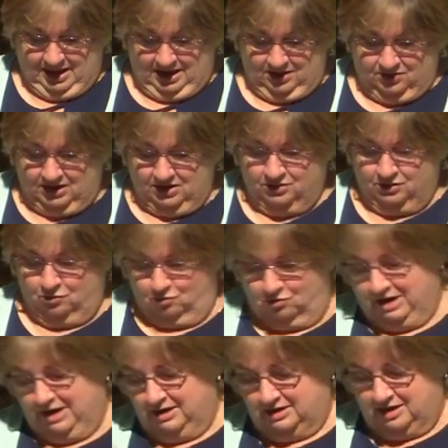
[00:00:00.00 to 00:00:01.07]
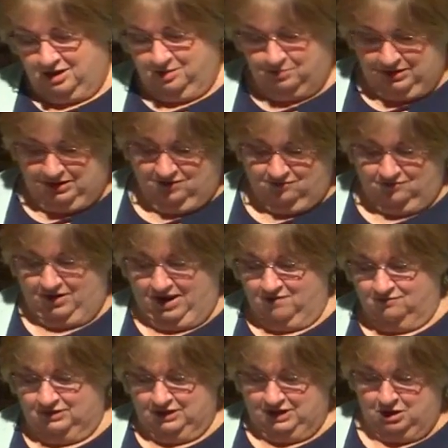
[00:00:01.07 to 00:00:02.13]
And then the great company of
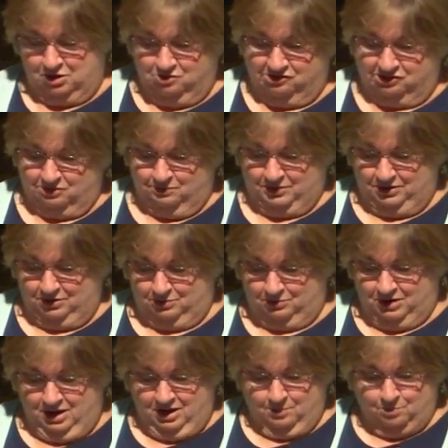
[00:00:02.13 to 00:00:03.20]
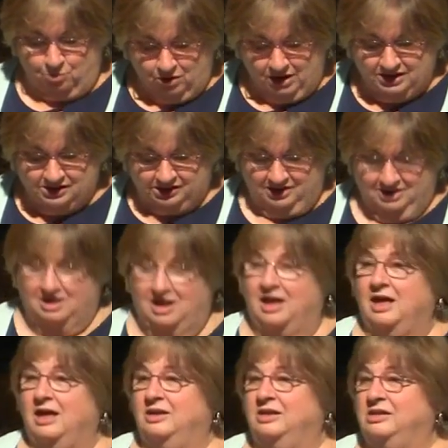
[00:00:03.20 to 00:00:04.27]
heavenly hosts appear, praising
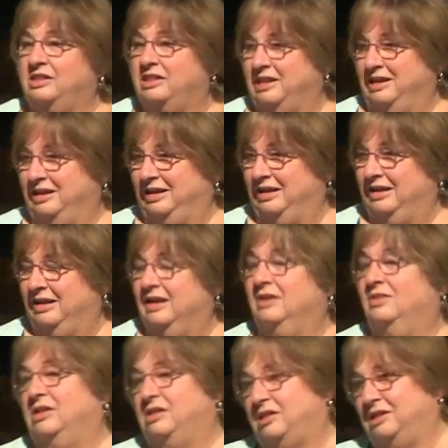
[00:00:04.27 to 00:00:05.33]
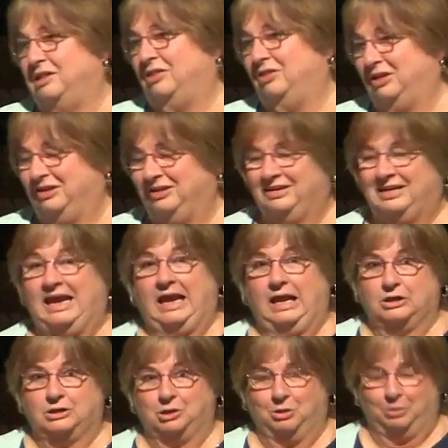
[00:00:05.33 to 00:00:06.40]
God and singing. And this is the
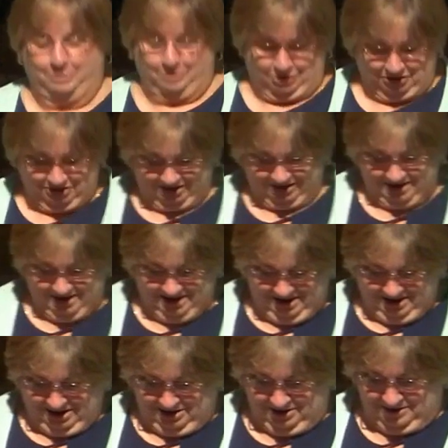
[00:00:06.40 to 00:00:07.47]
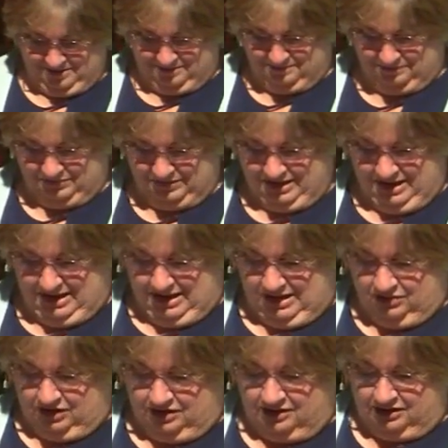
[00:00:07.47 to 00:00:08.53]
canticle part um,
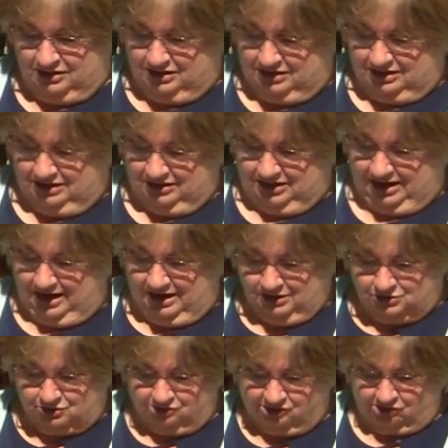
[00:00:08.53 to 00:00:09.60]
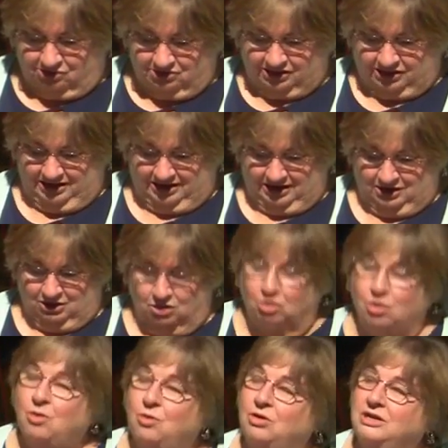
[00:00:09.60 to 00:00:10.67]
they, the, the angels start singing,
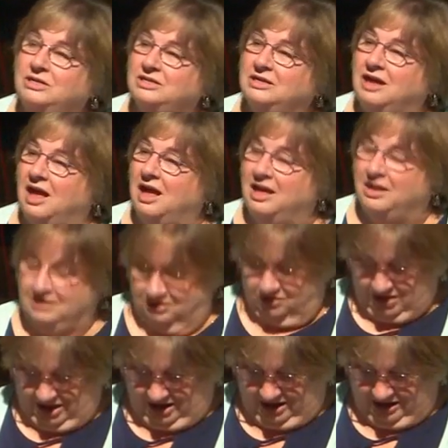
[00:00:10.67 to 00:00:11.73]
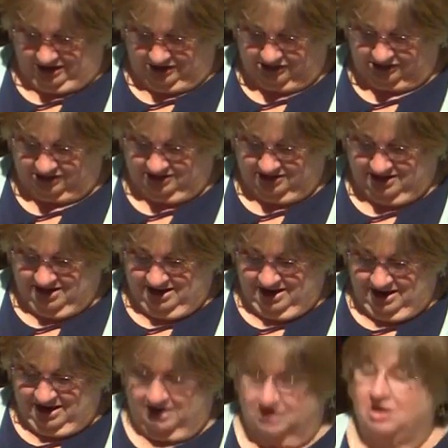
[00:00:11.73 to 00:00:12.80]
Glory to God in the highest,
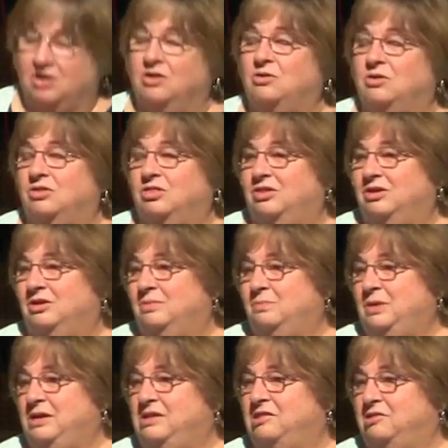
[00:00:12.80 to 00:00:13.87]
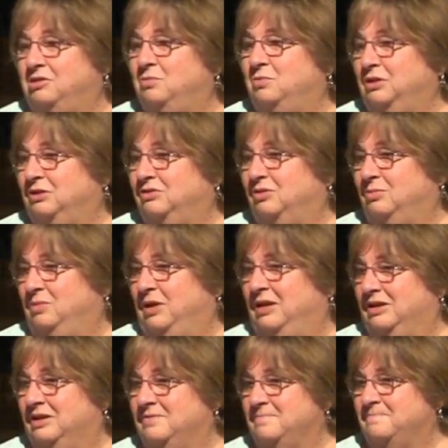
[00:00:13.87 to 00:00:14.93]
and on earth, peace, goodwill to
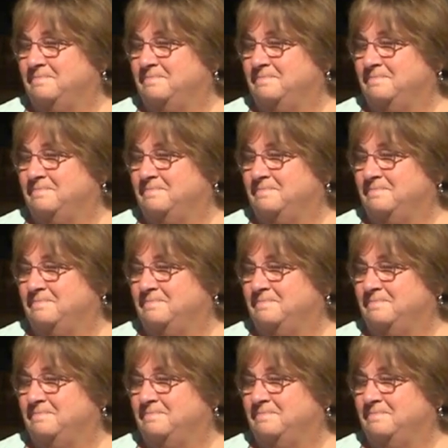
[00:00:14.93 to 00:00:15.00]
men.